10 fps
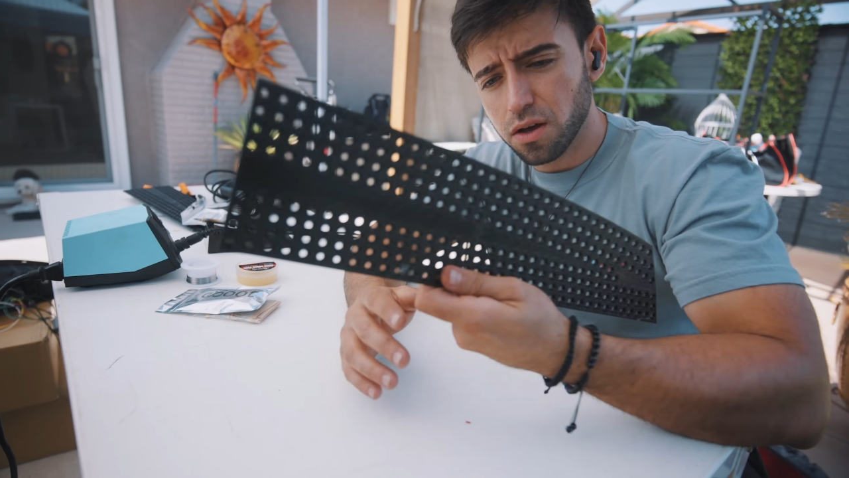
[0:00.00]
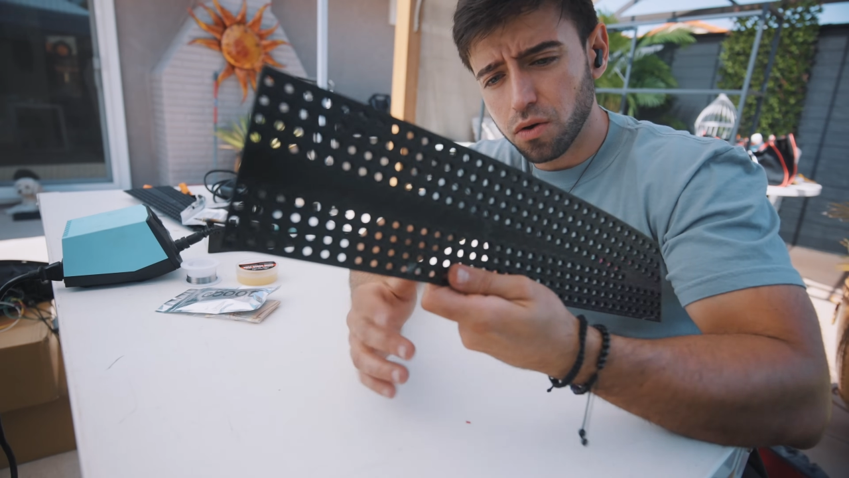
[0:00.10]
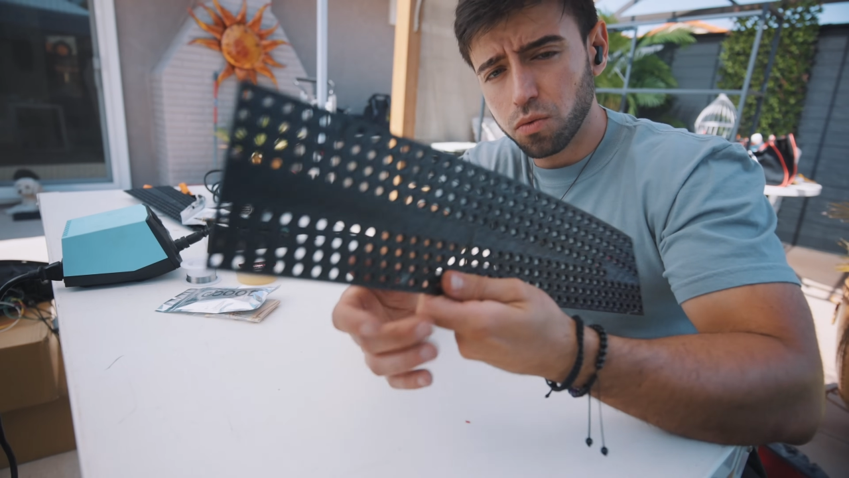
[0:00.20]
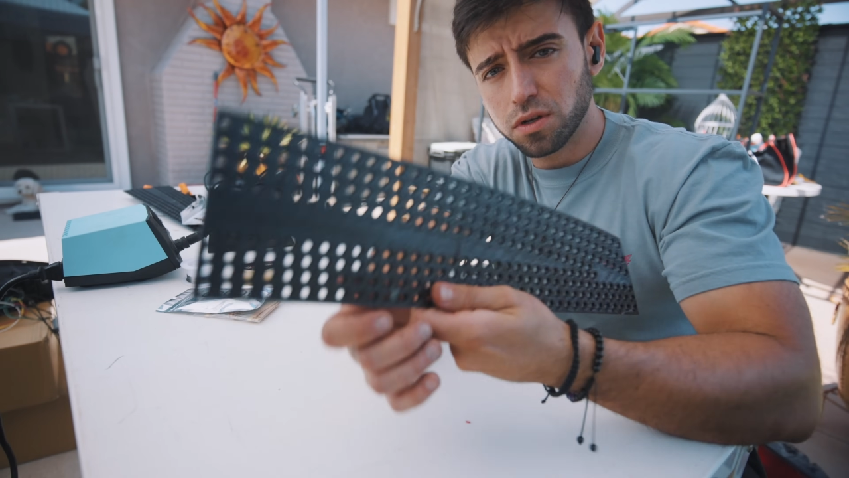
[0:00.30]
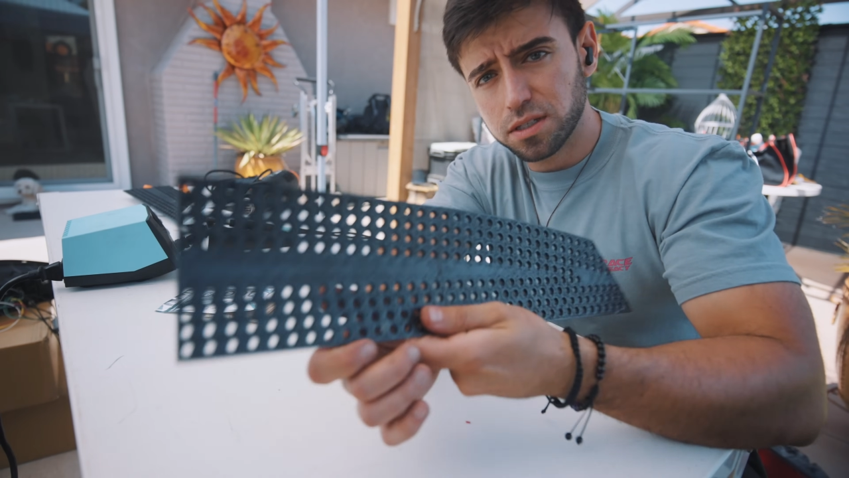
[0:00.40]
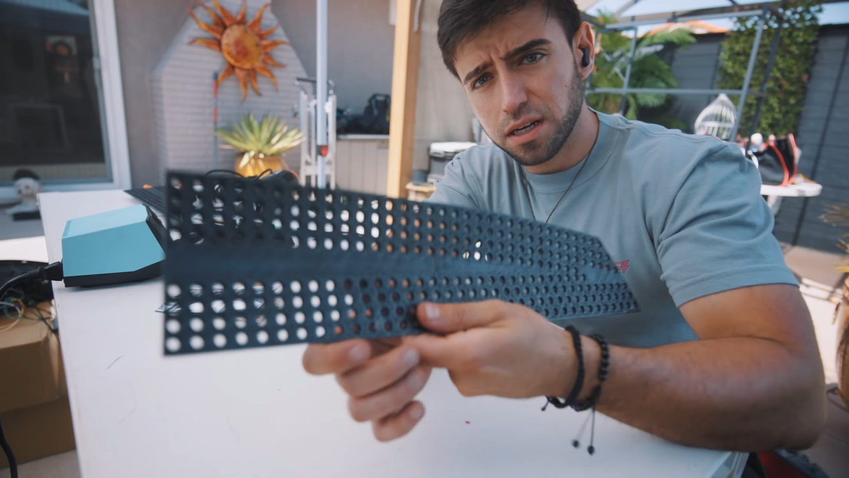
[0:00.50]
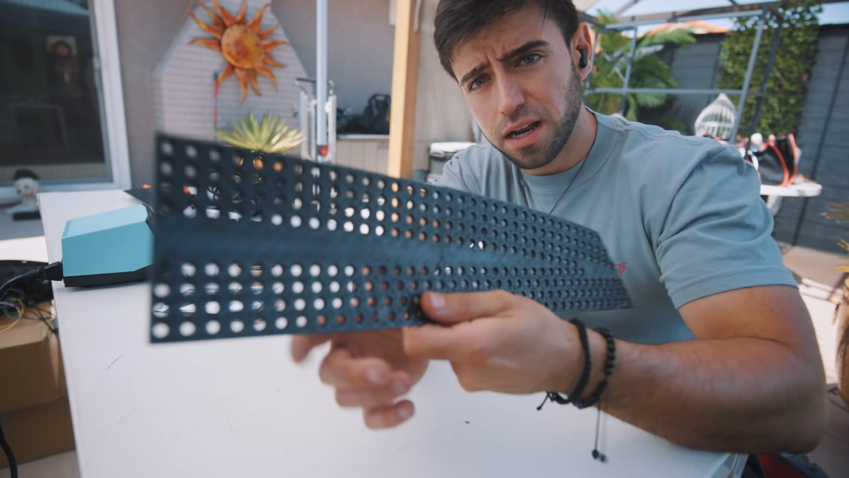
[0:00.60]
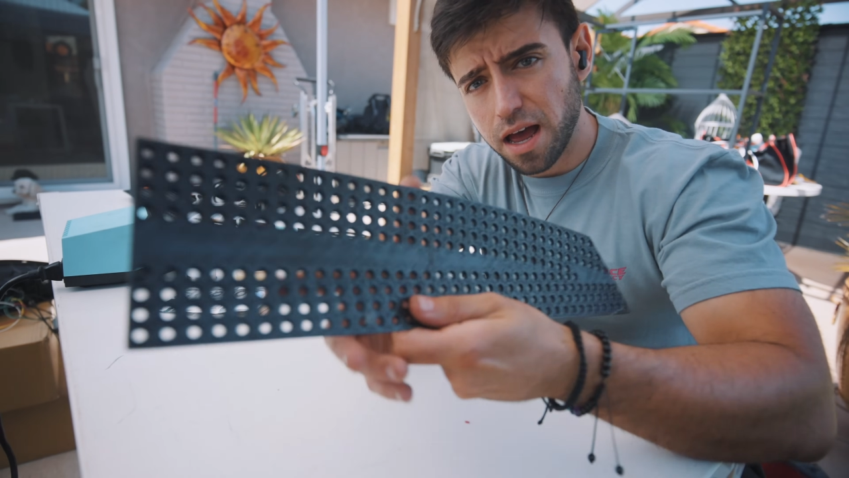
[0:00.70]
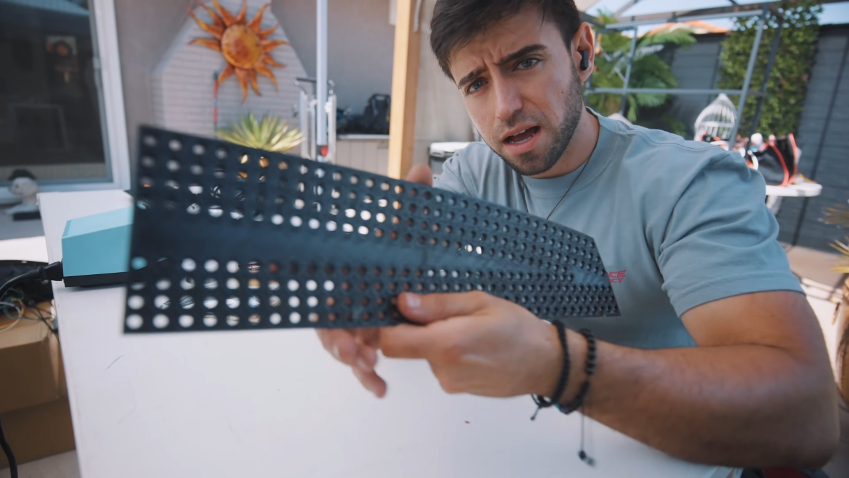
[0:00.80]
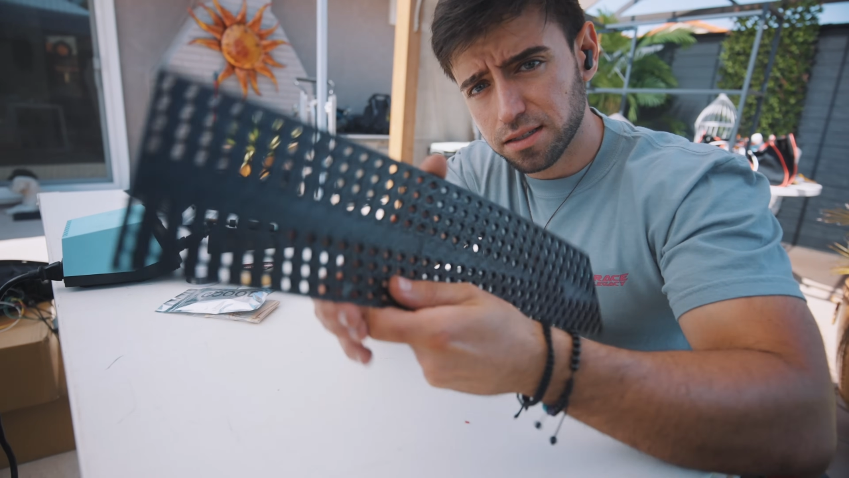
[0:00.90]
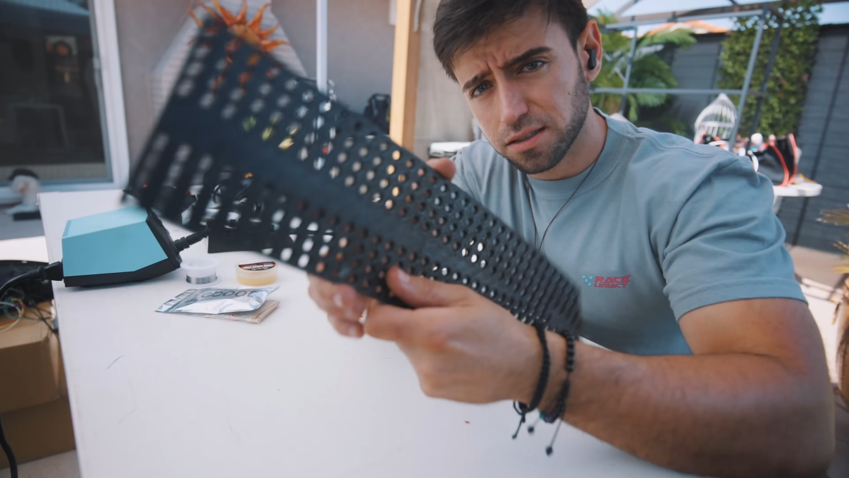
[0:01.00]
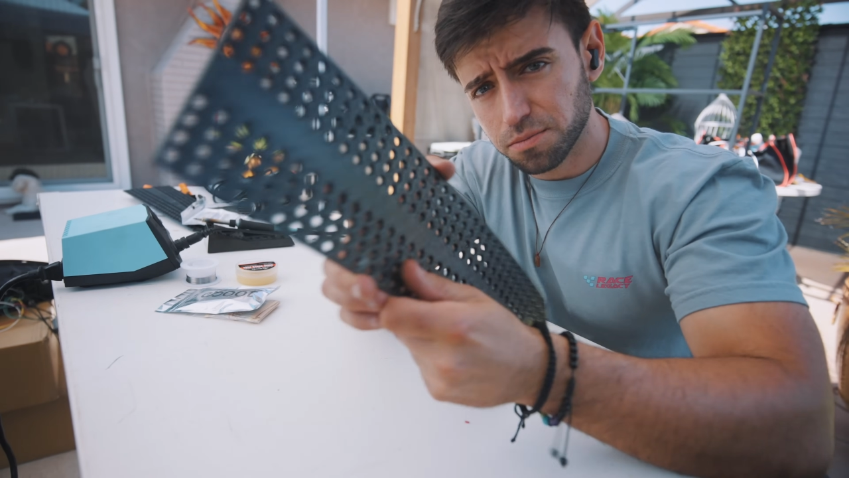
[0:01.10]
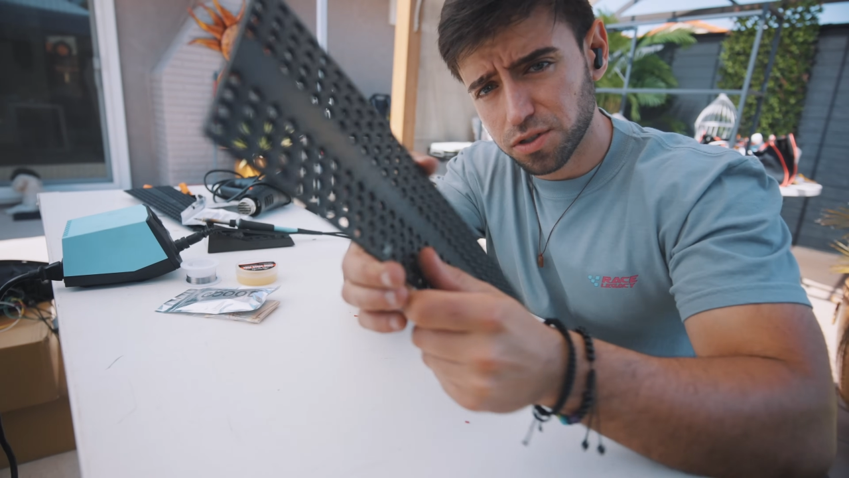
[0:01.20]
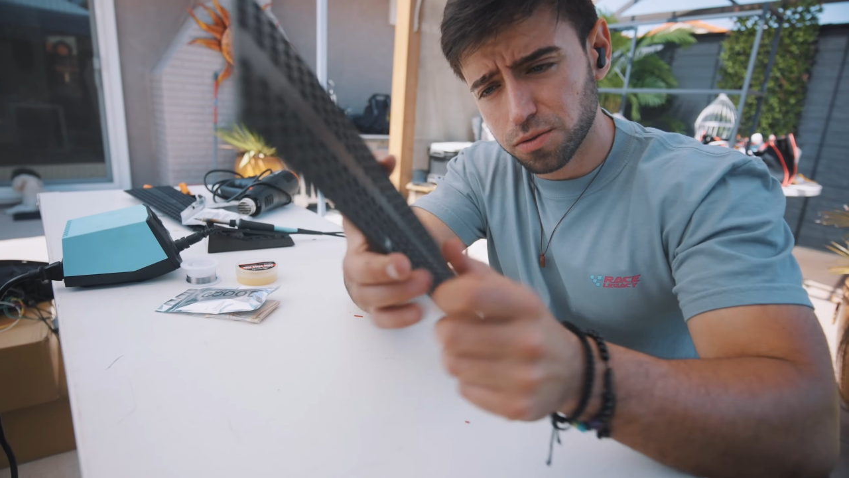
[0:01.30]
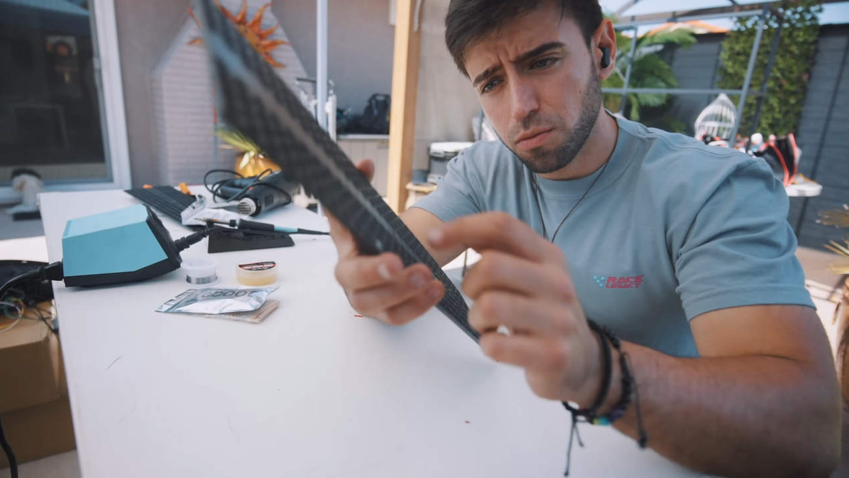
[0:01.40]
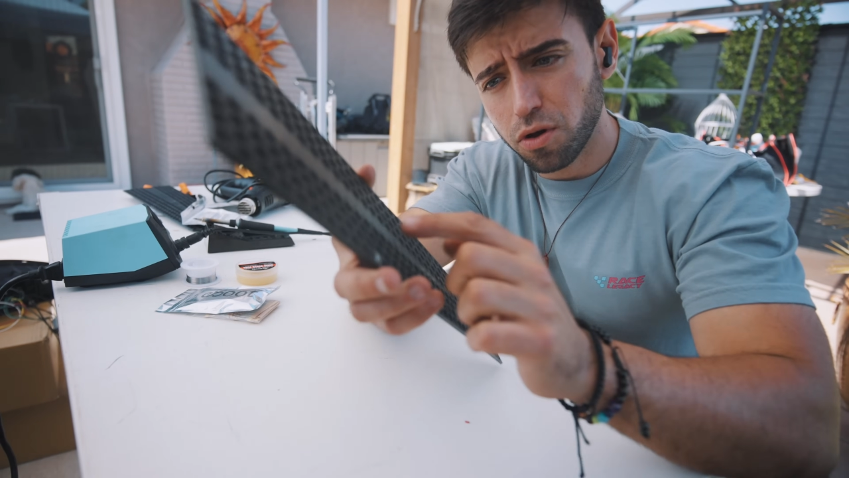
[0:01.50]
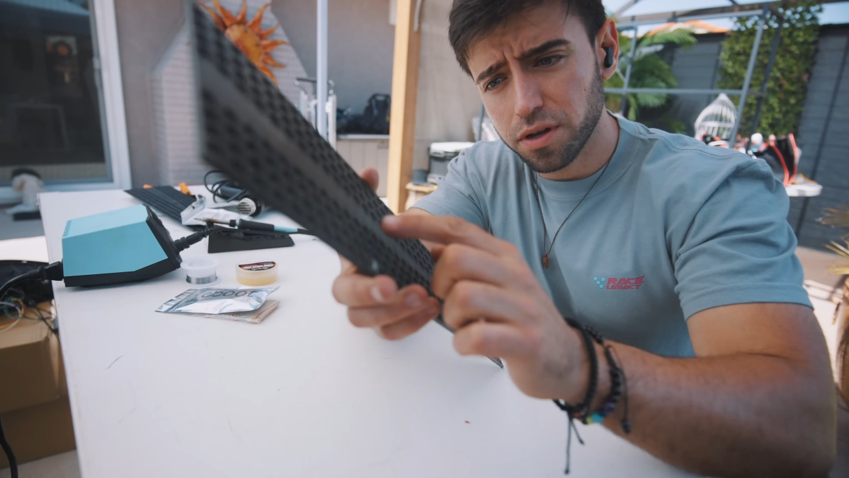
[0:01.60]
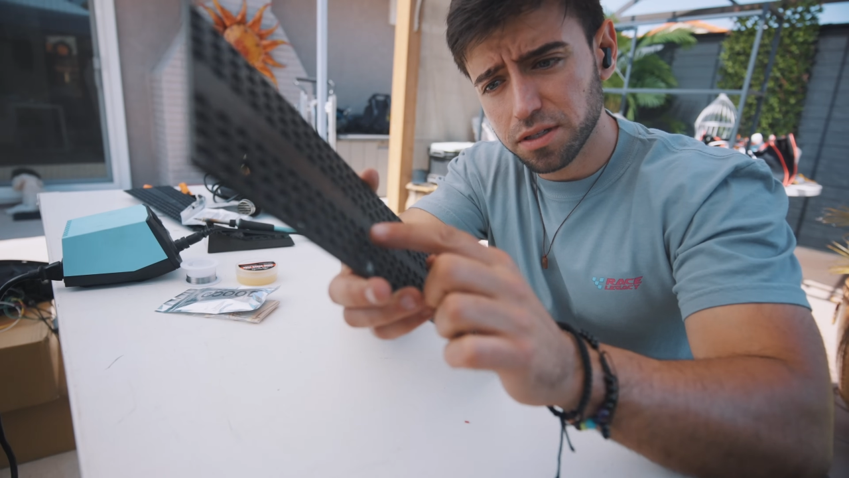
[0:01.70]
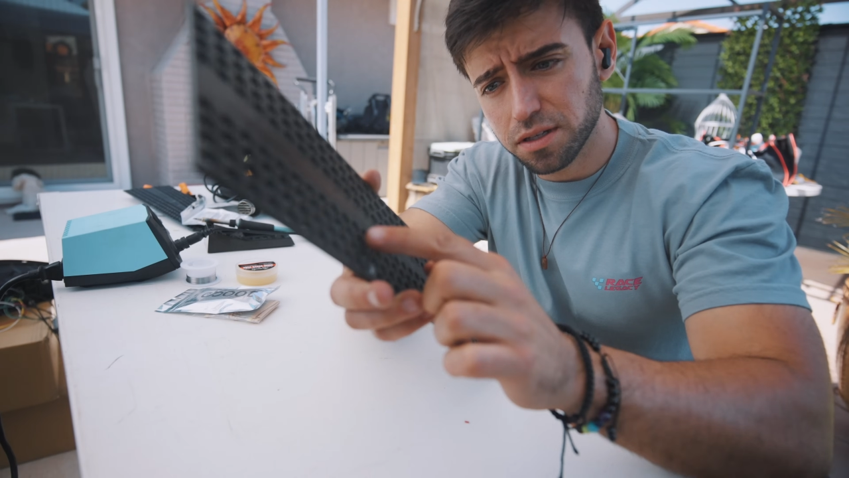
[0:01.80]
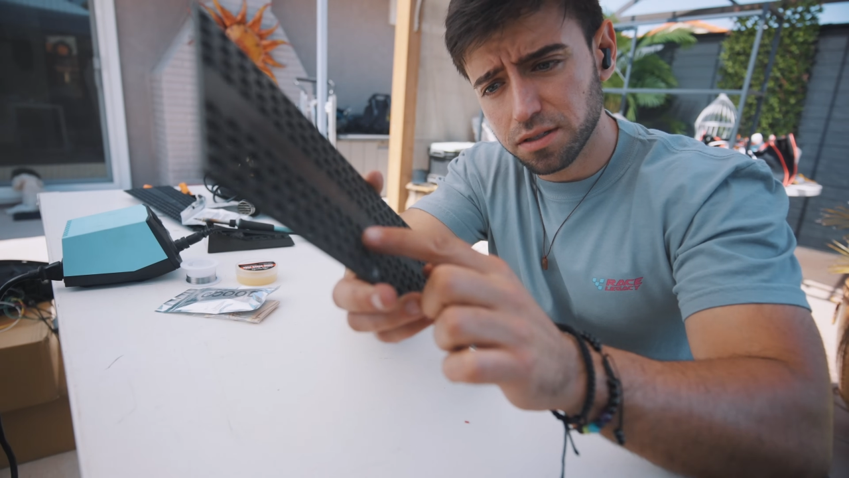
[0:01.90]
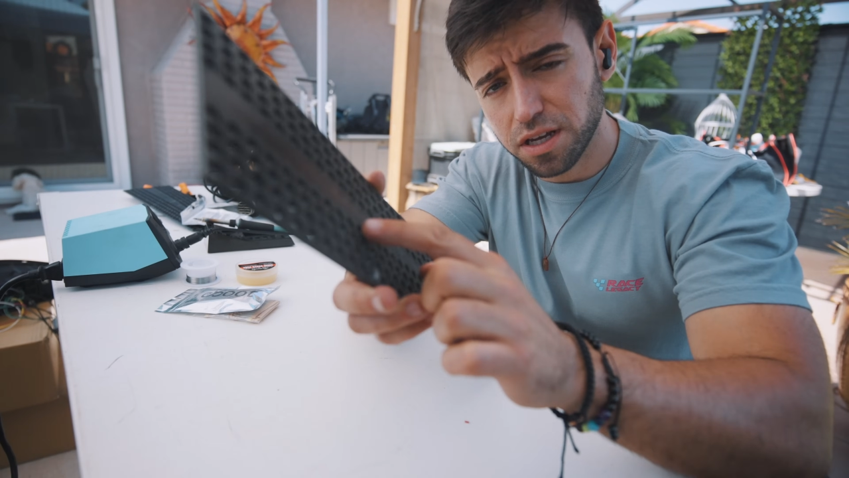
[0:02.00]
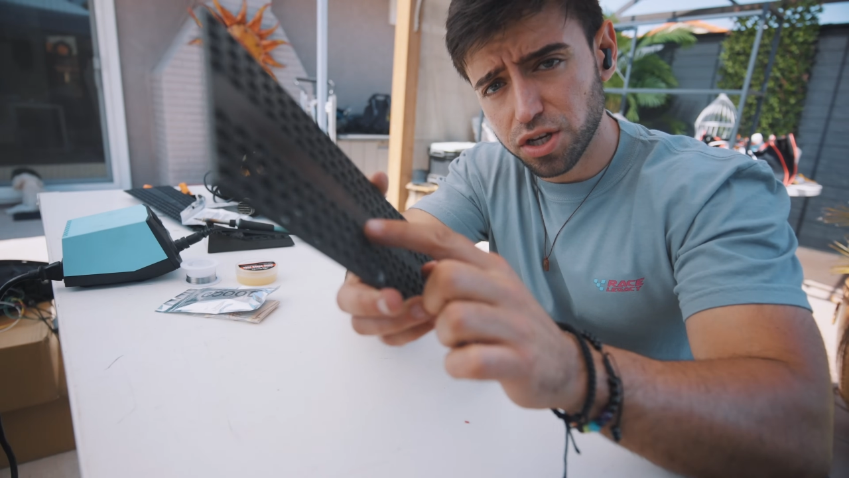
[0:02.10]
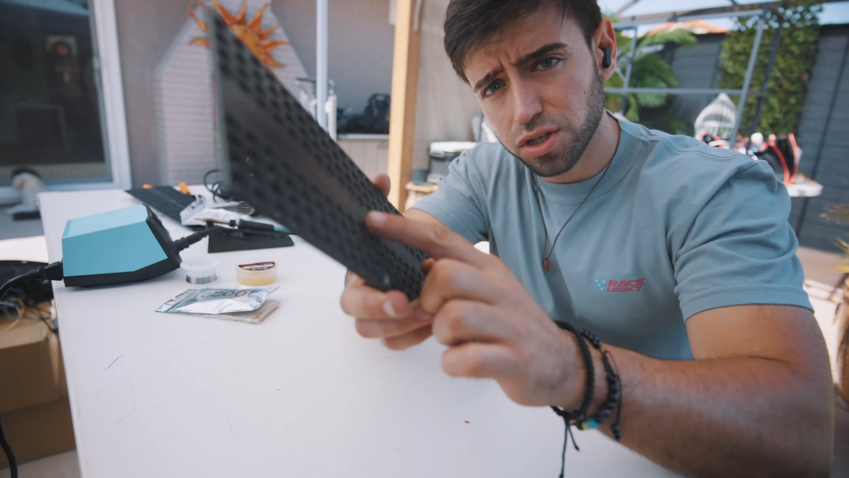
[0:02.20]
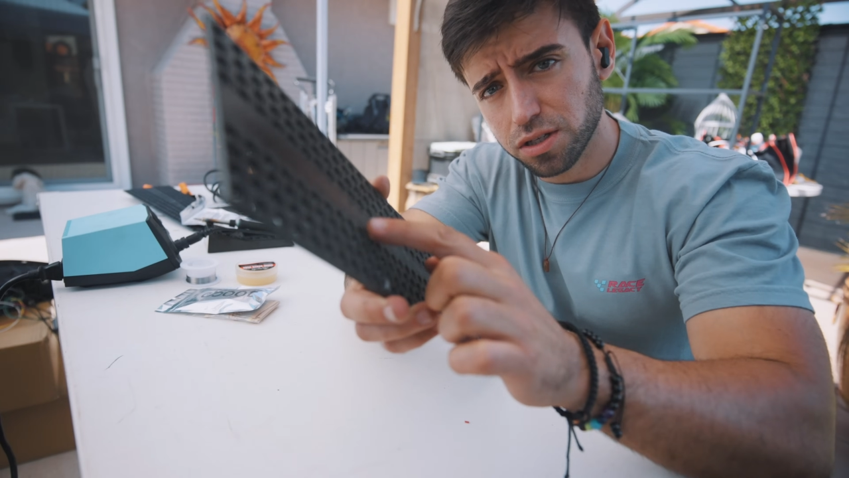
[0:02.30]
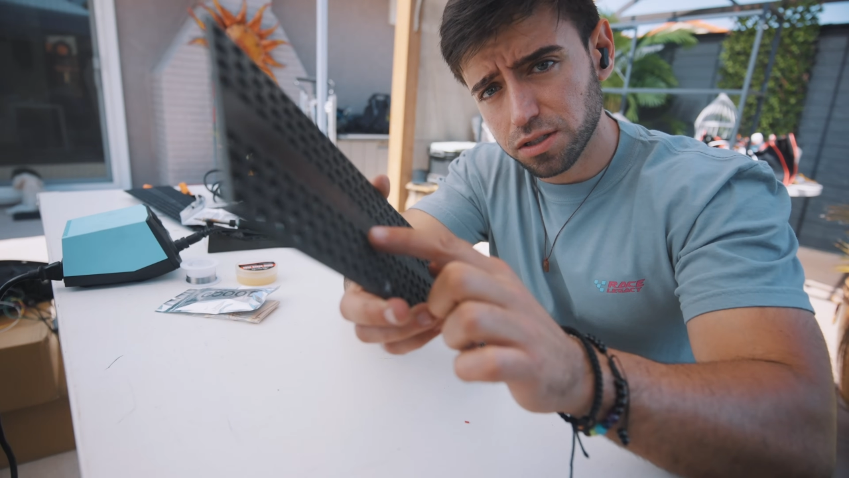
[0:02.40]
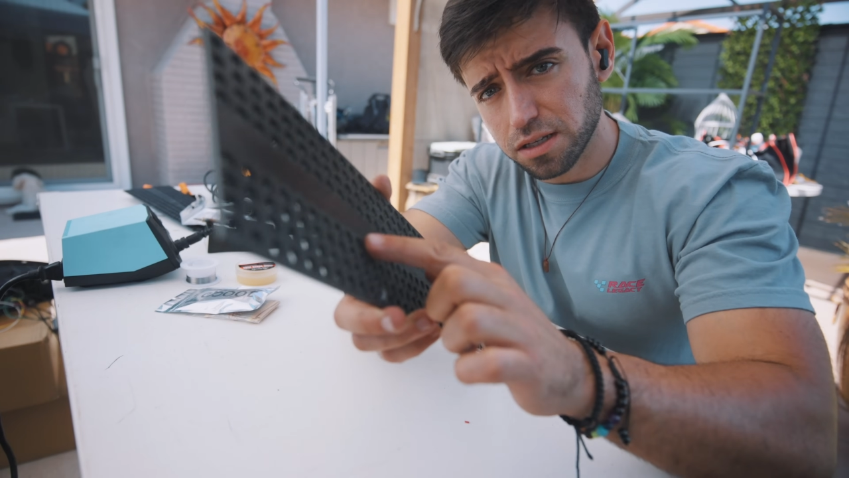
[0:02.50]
one side has some small indentations.